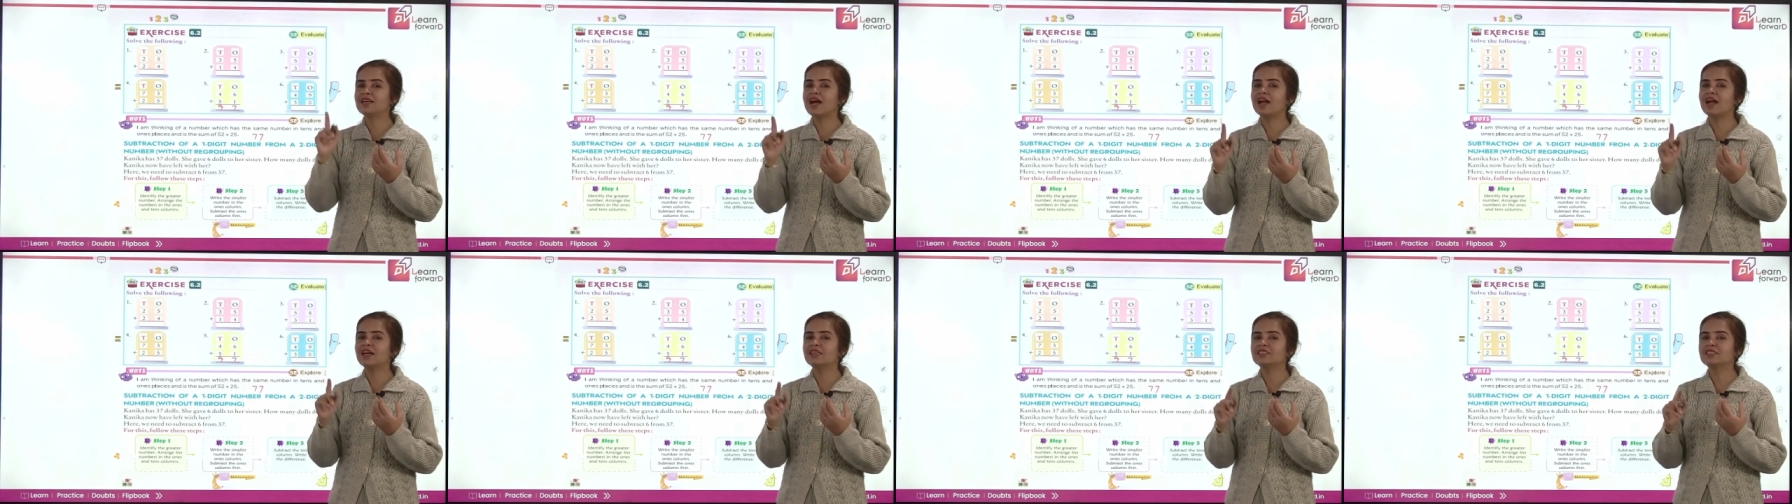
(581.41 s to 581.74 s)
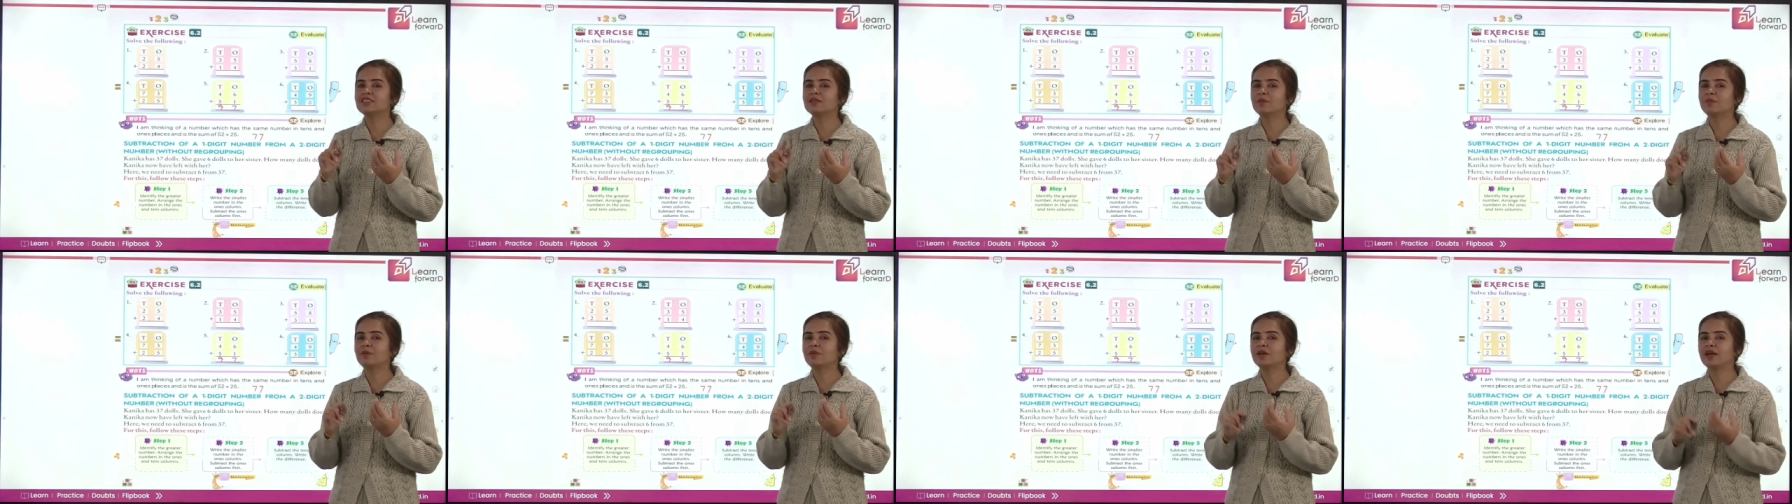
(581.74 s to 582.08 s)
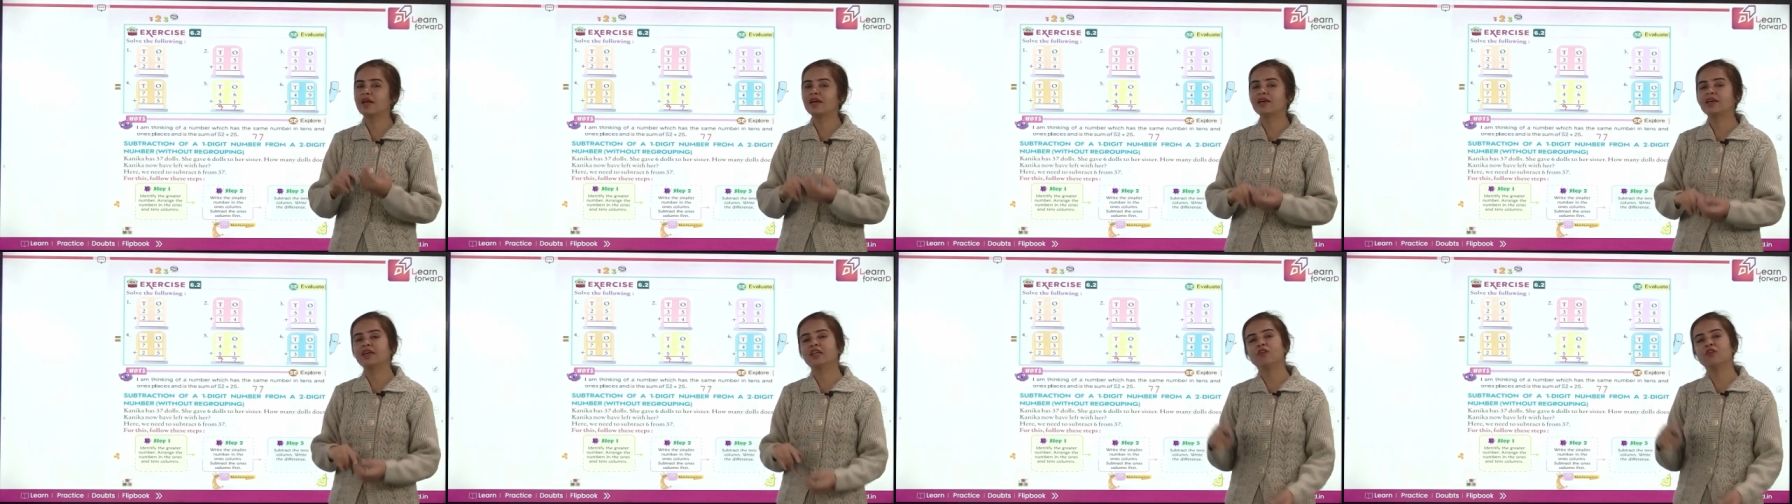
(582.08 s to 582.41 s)

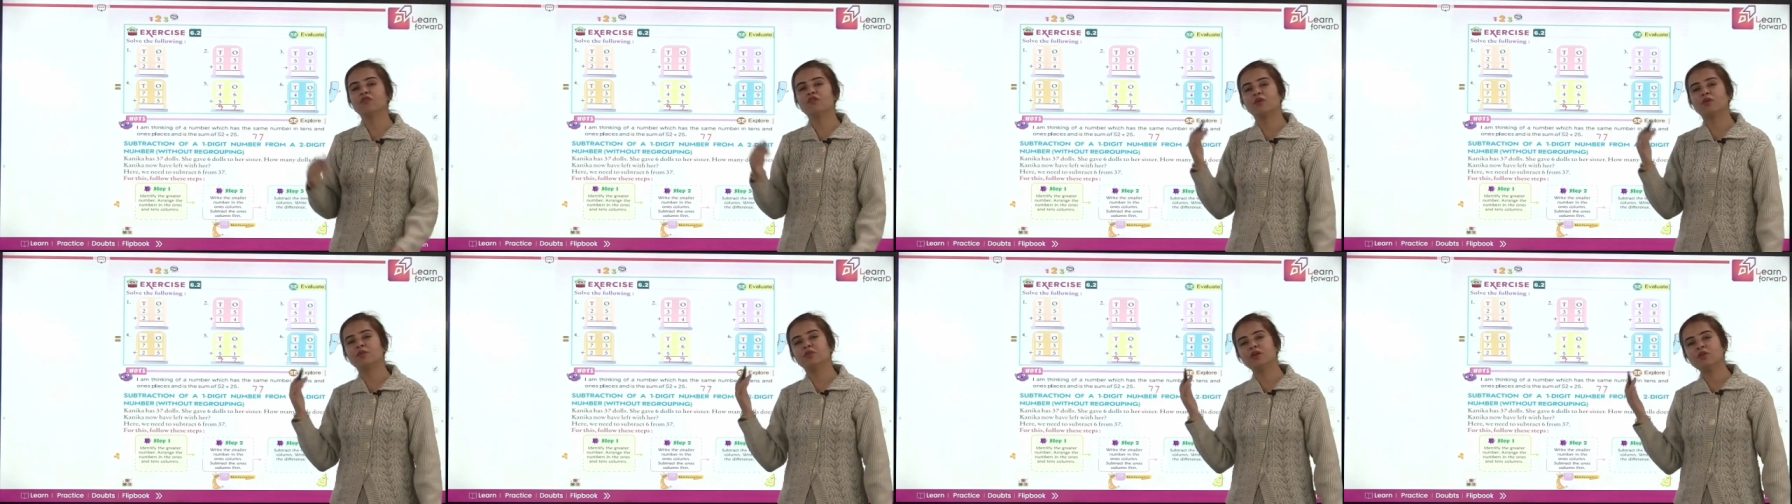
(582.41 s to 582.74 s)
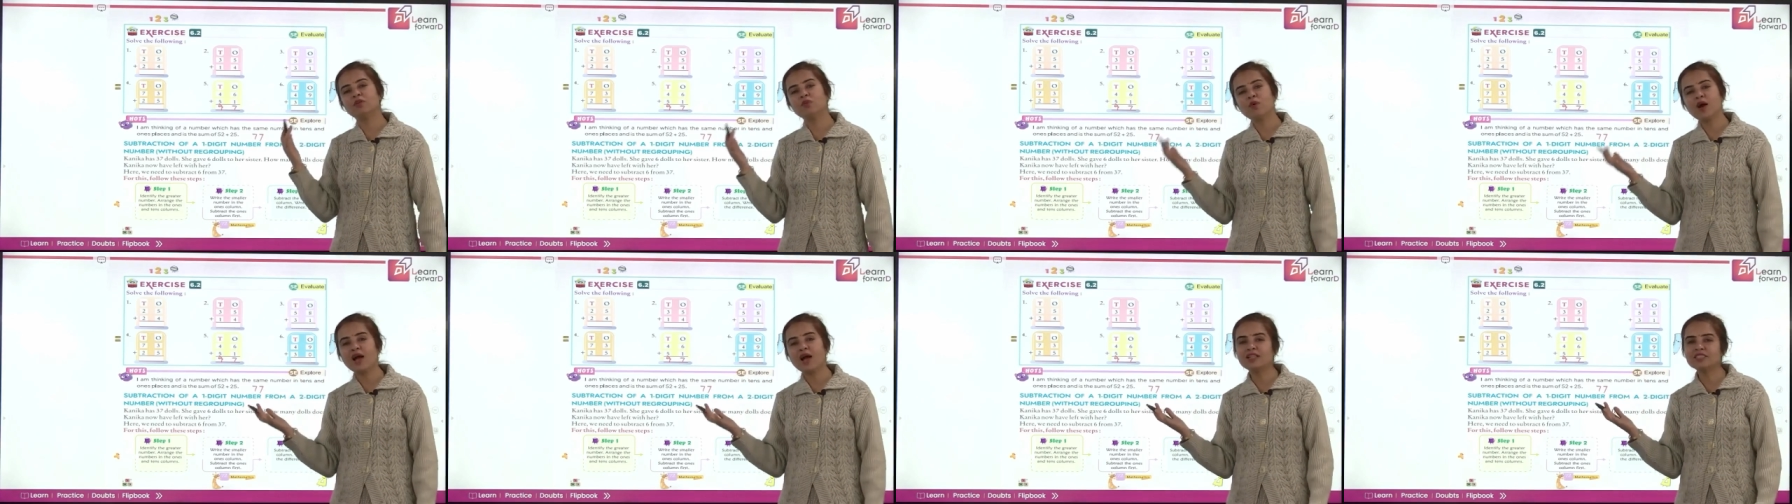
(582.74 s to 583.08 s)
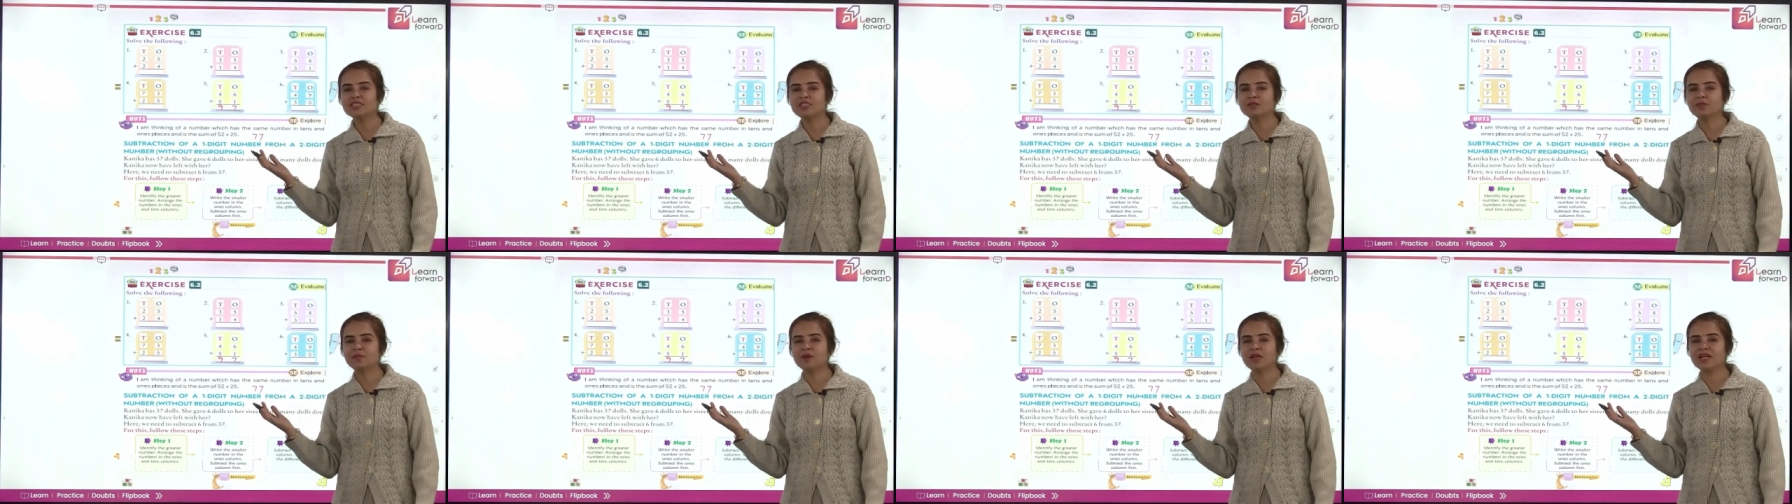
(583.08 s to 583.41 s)
subtracting from the ones
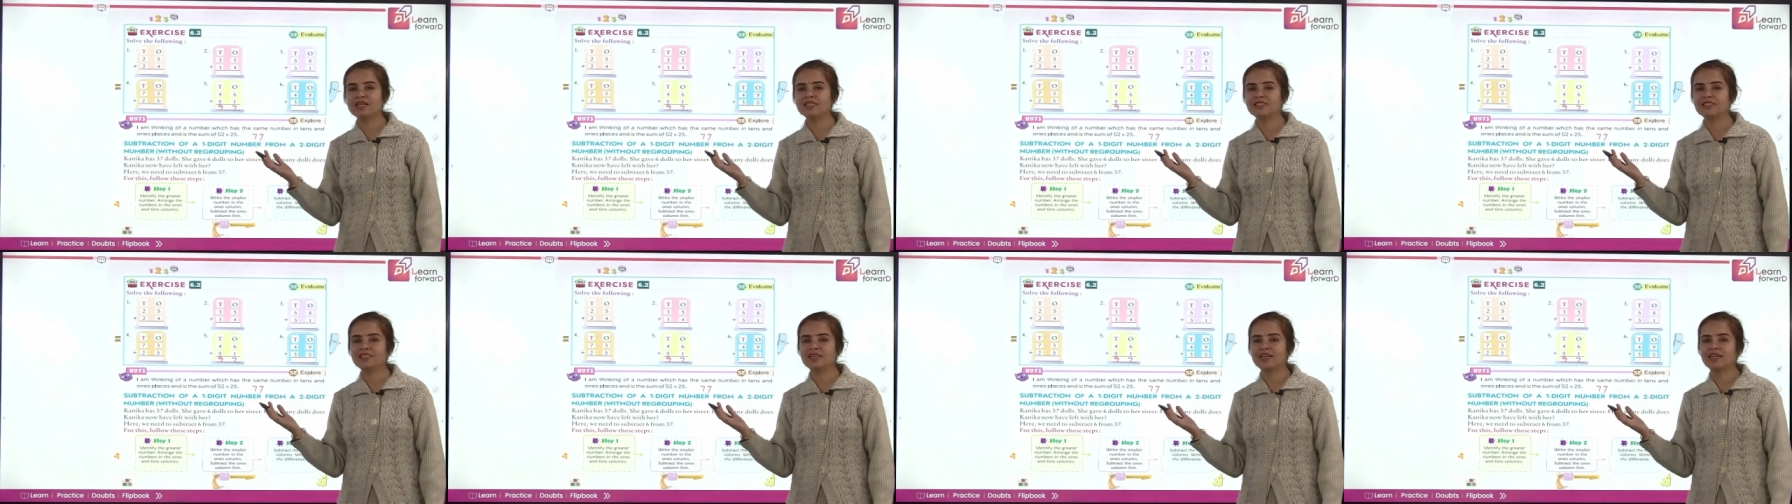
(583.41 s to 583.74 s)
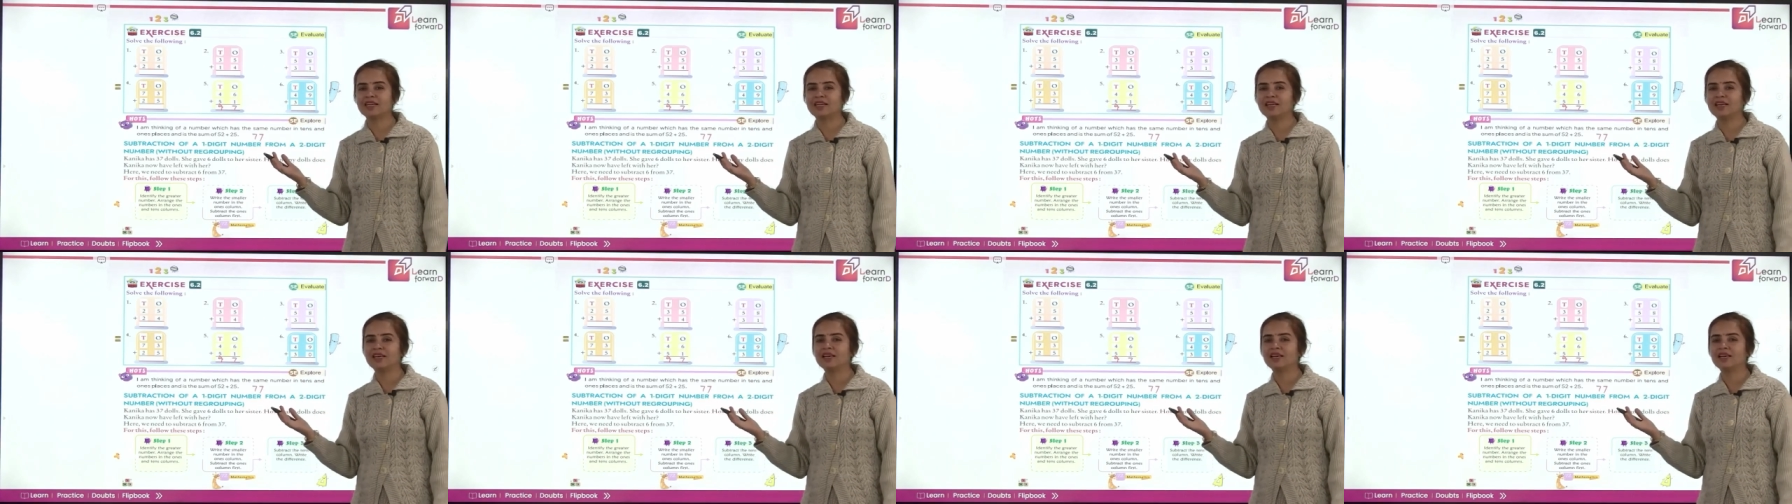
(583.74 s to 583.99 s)
place again.